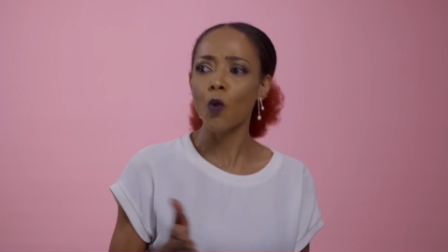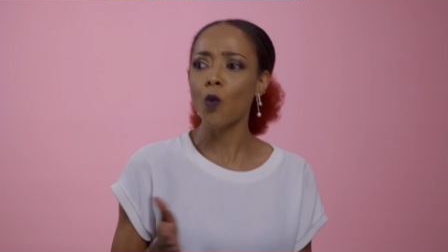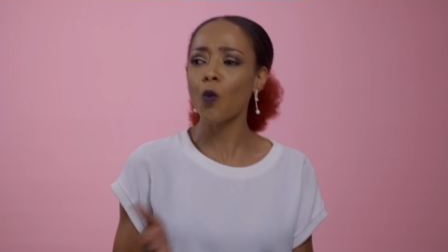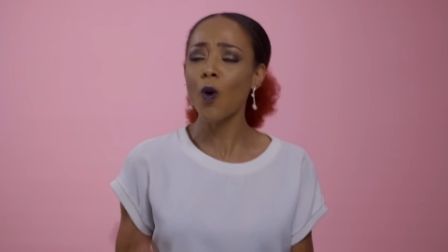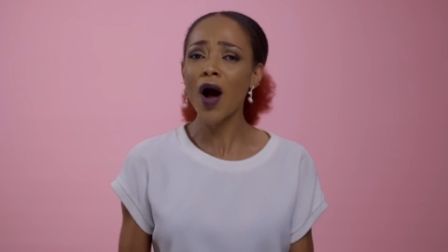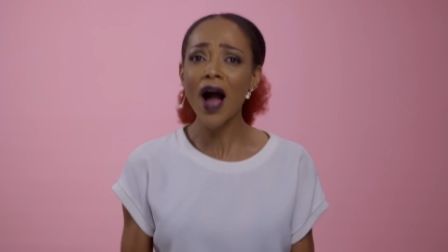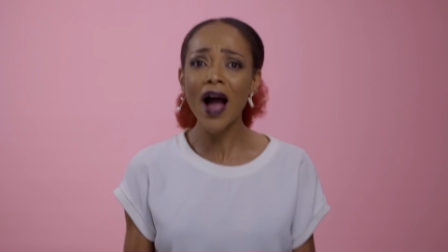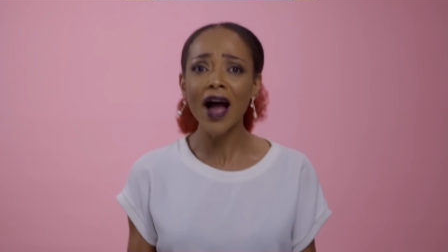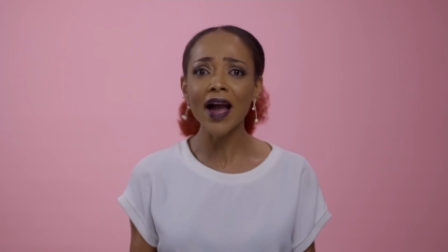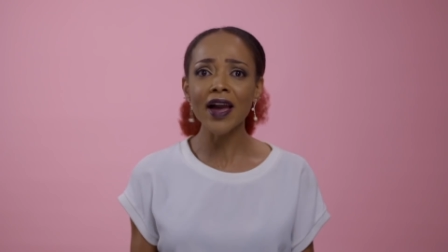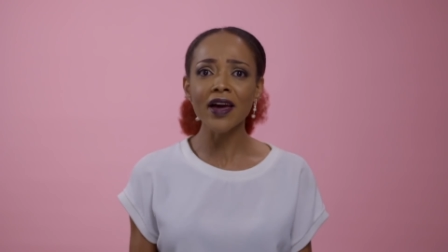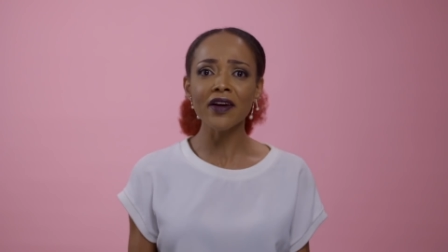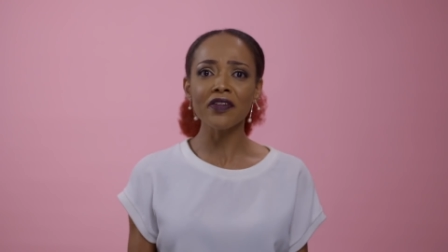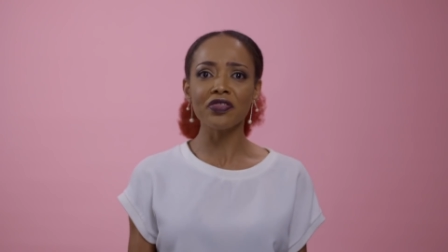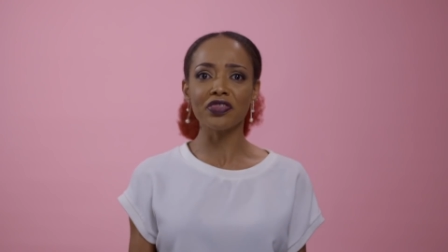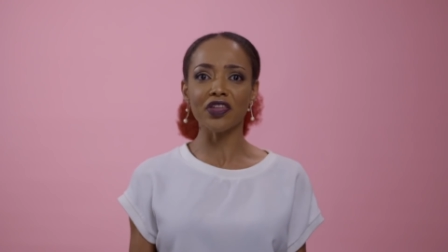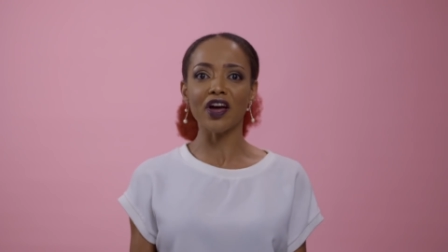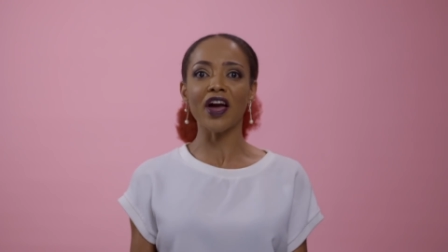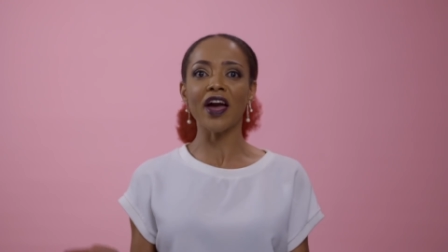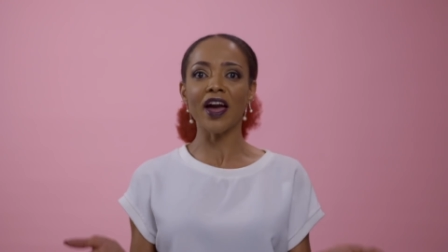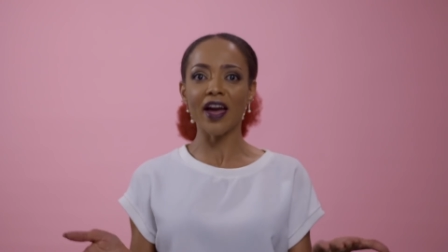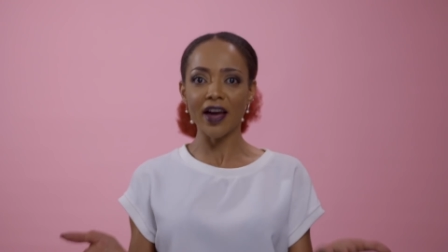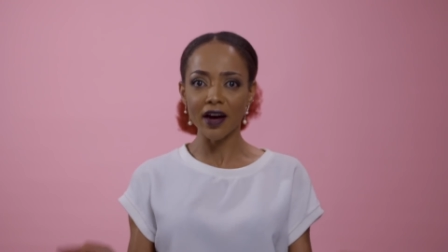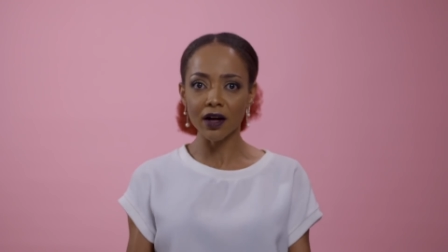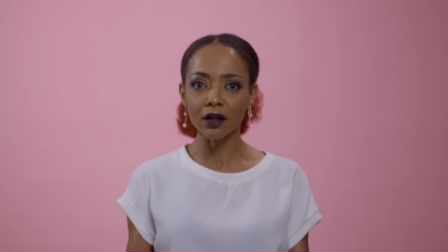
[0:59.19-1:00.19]
Why the
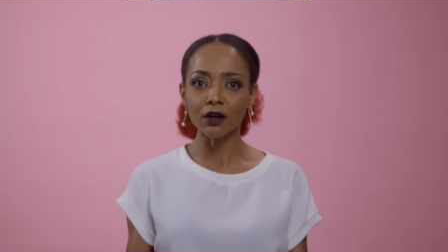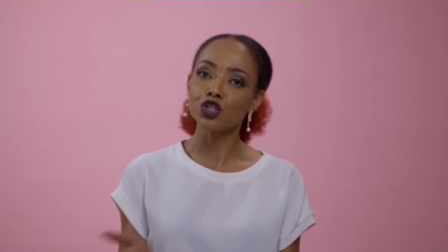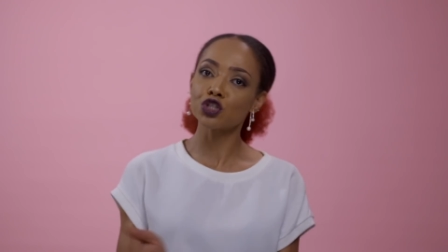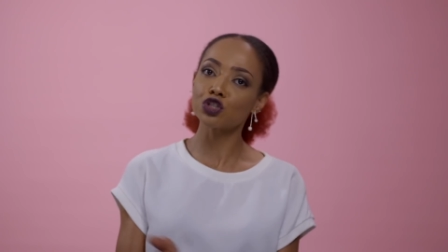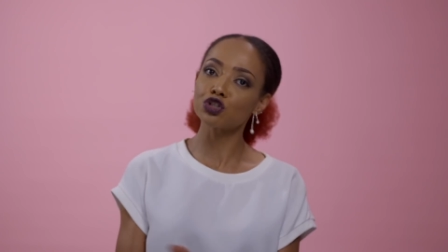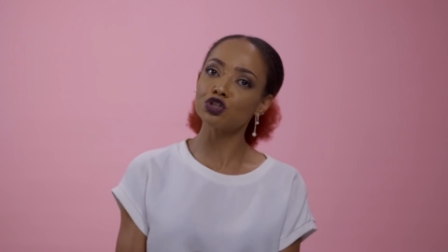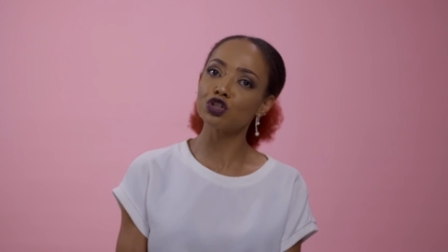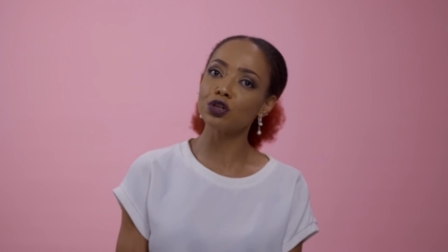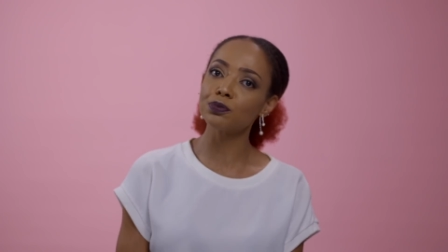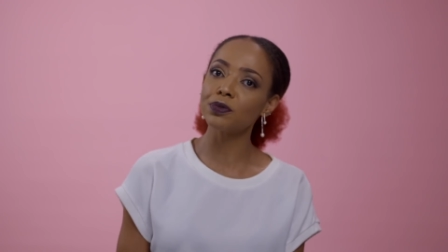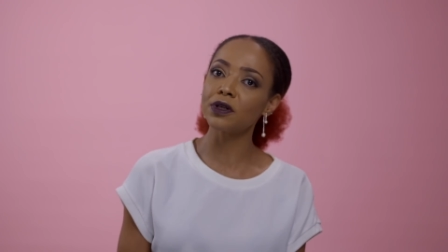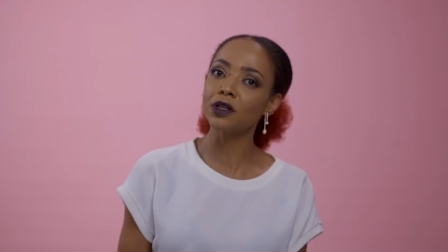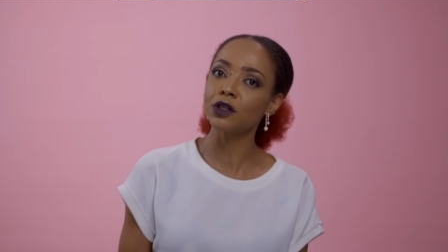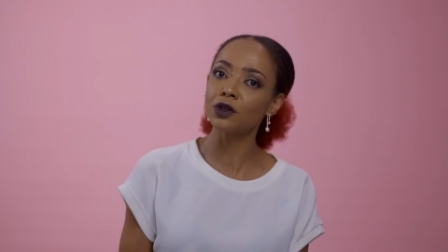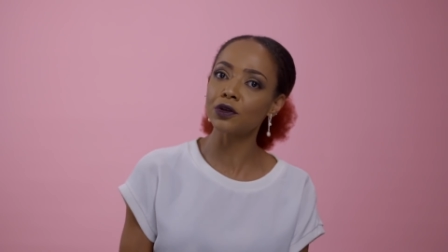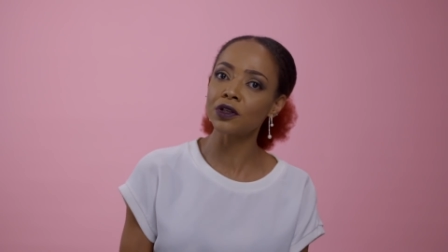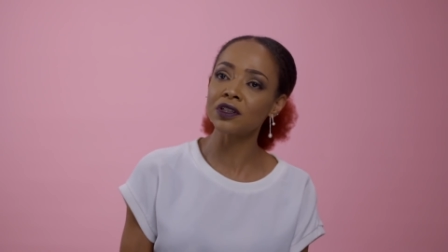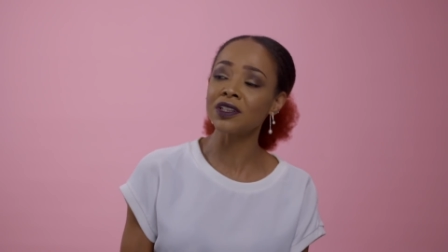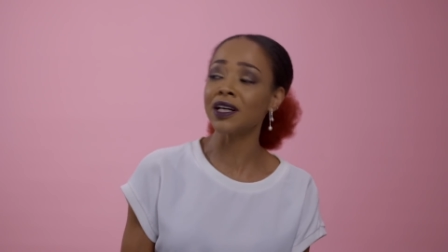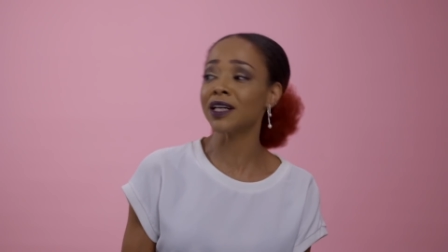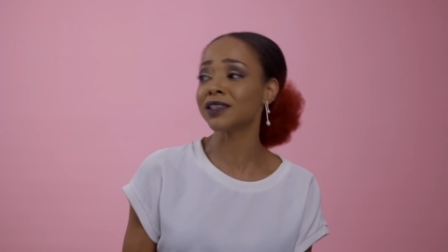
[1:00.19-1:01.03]
hell should you be looking